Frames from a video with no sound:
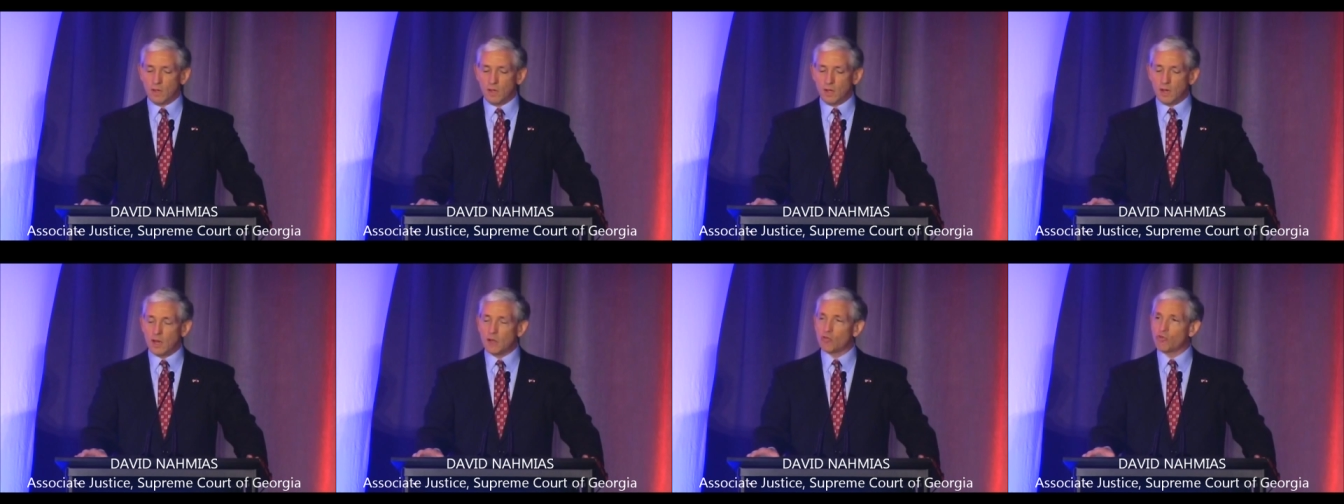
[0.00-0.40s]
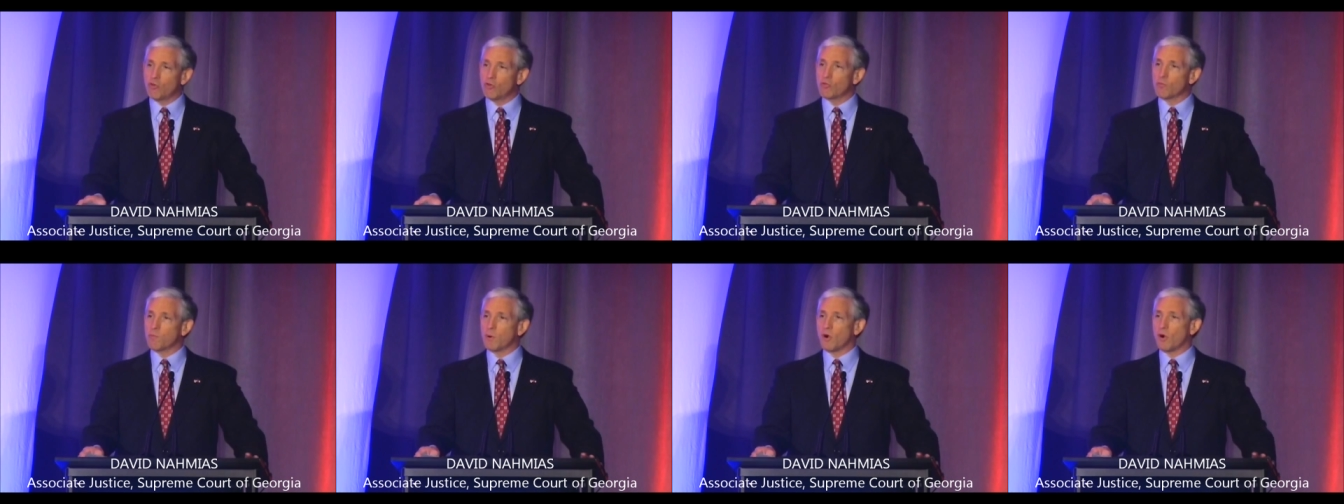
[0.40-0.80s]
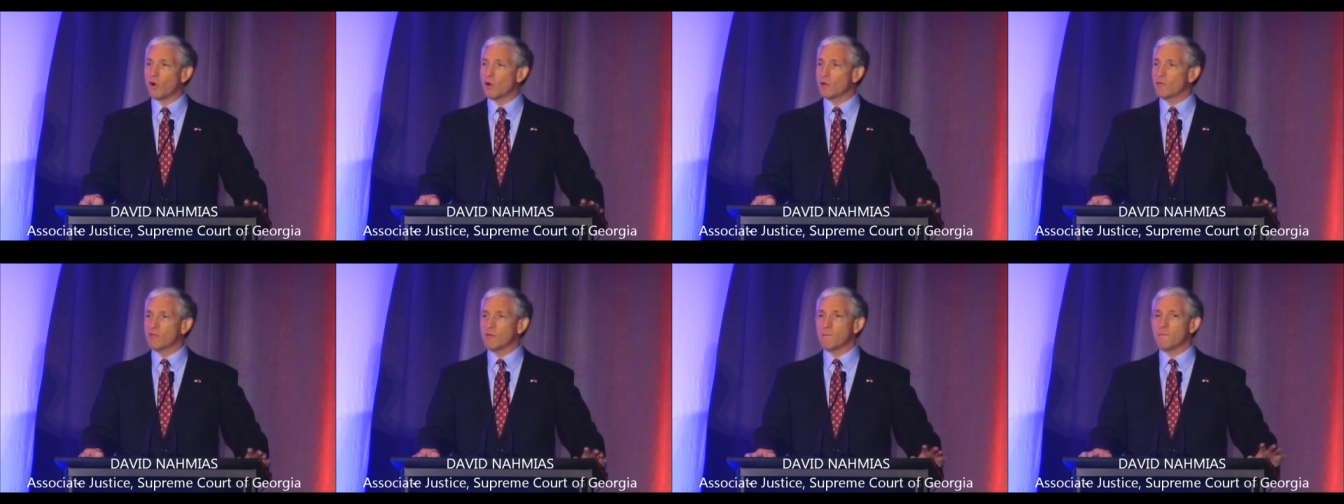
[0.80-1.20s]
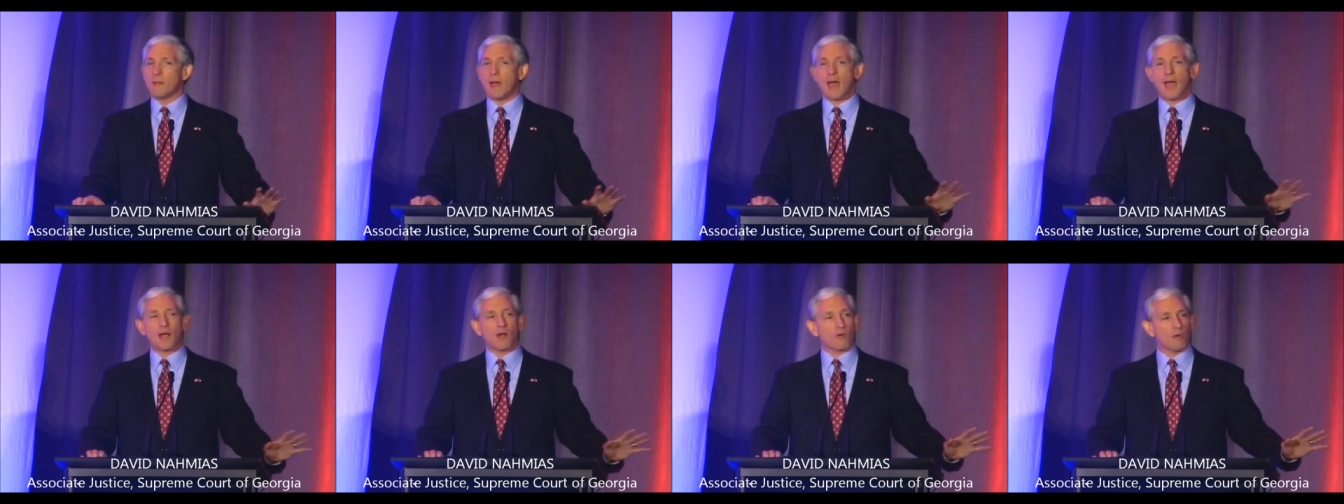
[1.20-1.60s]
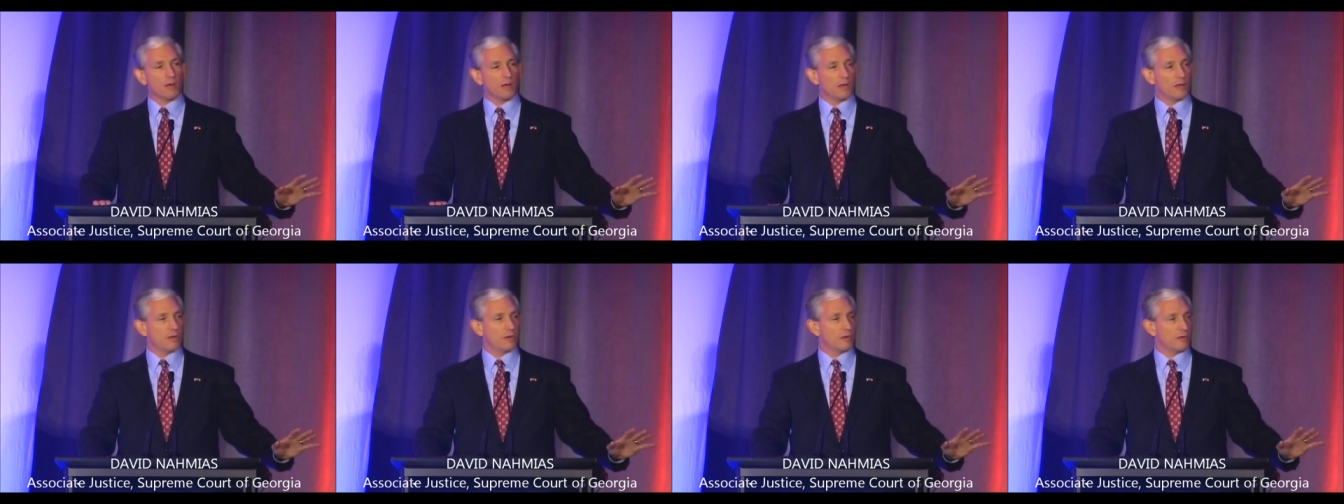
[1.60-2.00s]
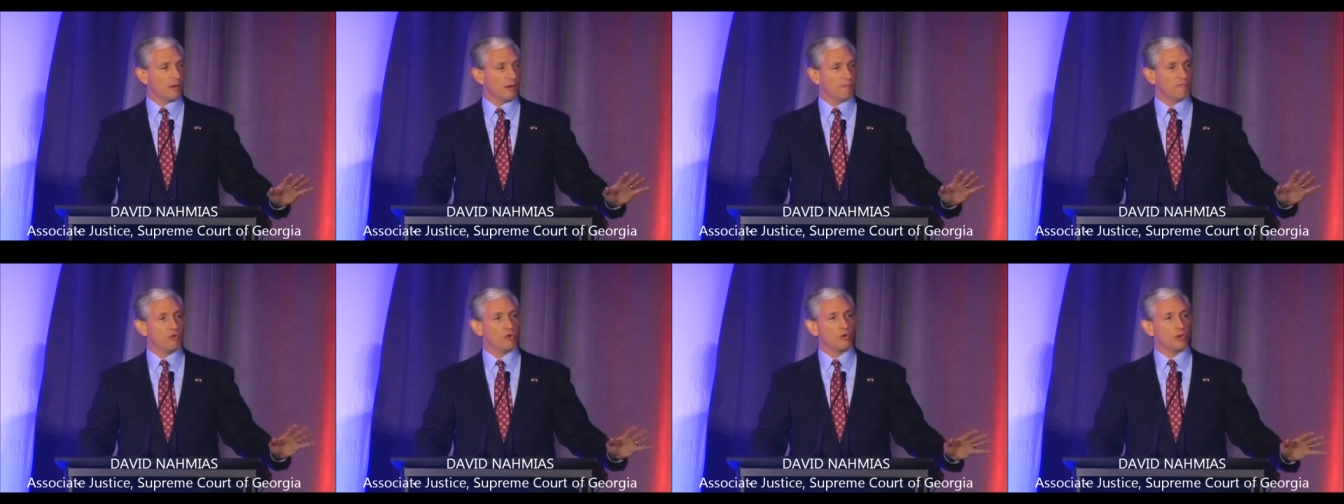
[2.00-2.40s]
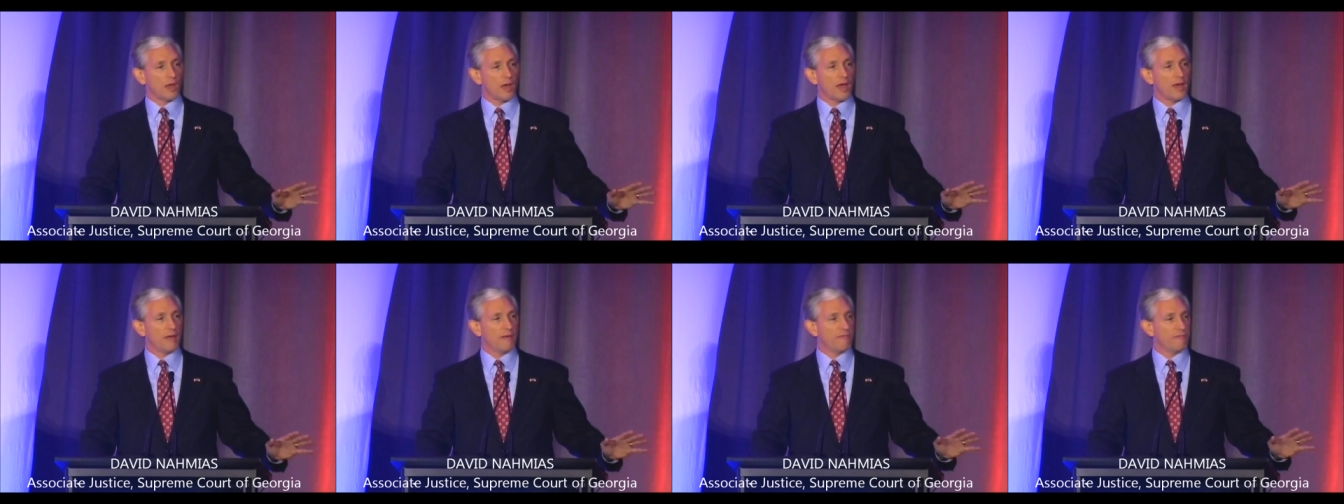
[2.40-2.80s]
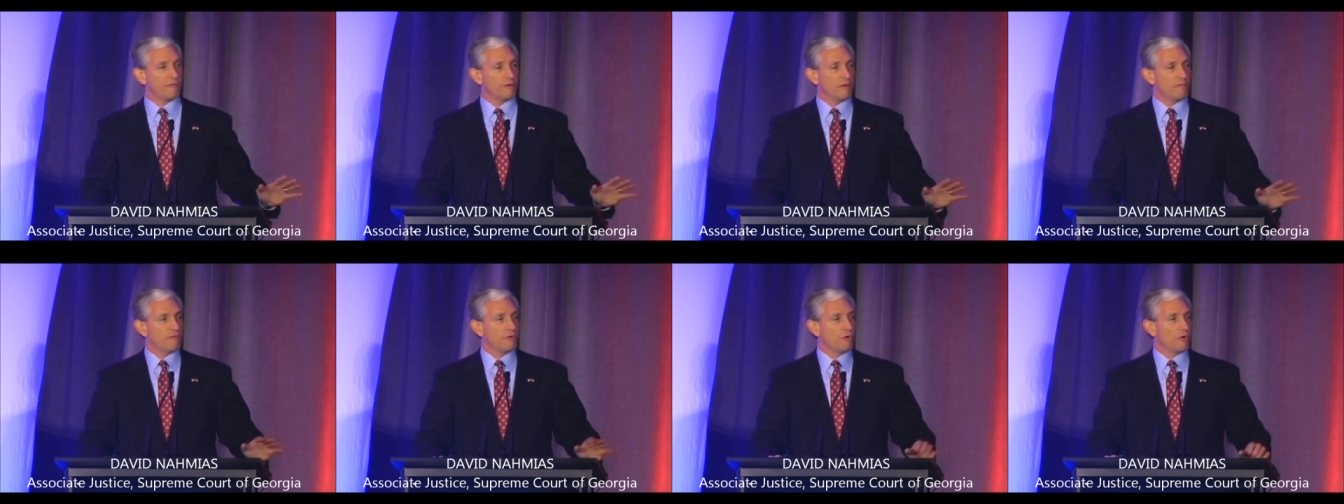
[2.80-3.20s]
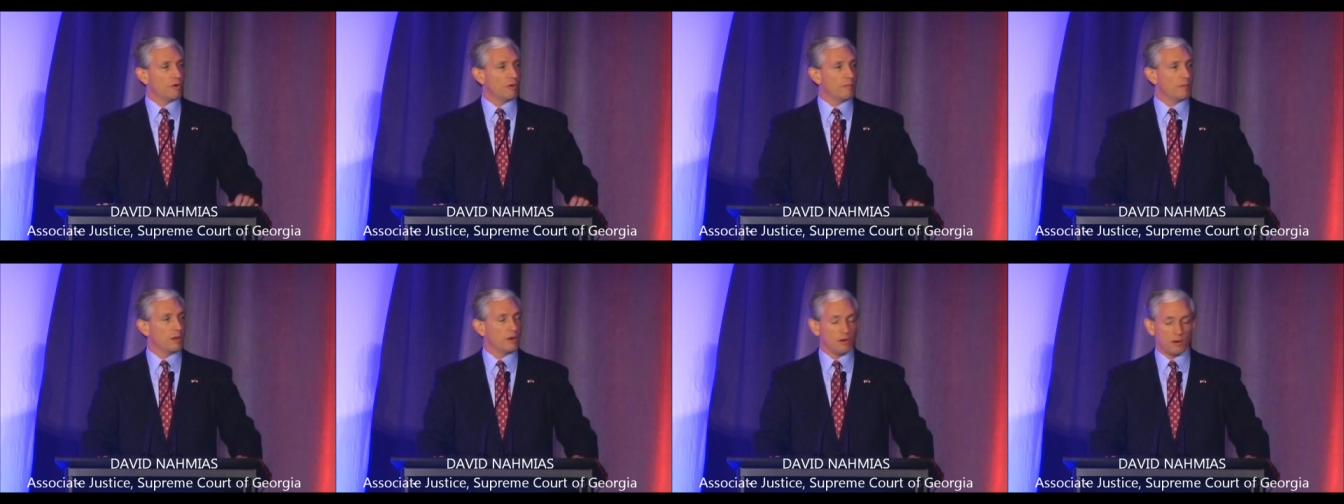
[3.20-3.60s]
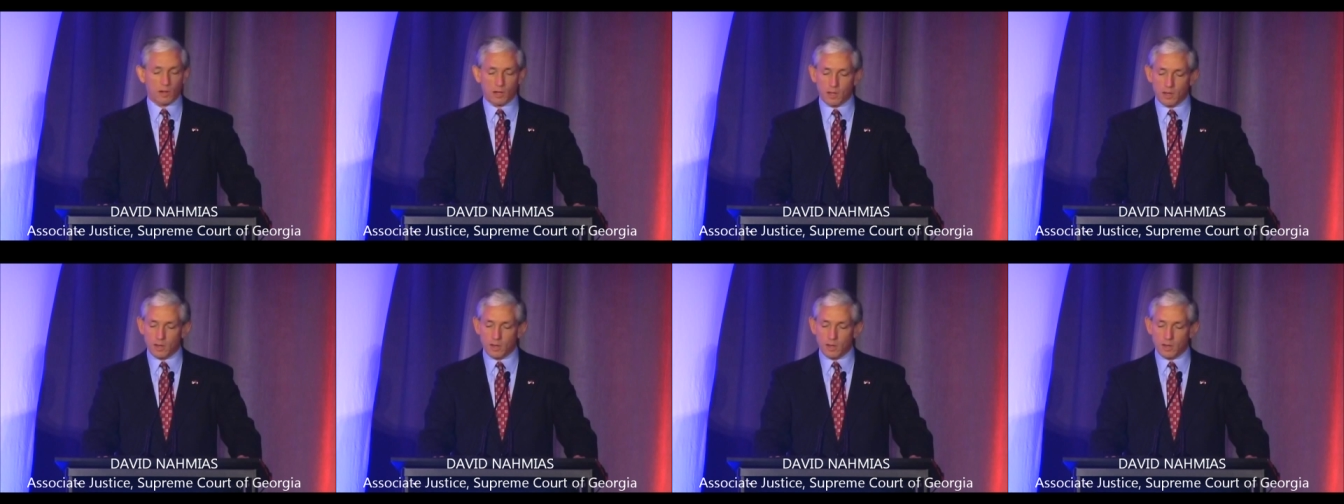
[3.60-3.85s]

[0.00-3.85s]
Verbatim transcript: It's just part of the background of your life if you're an American.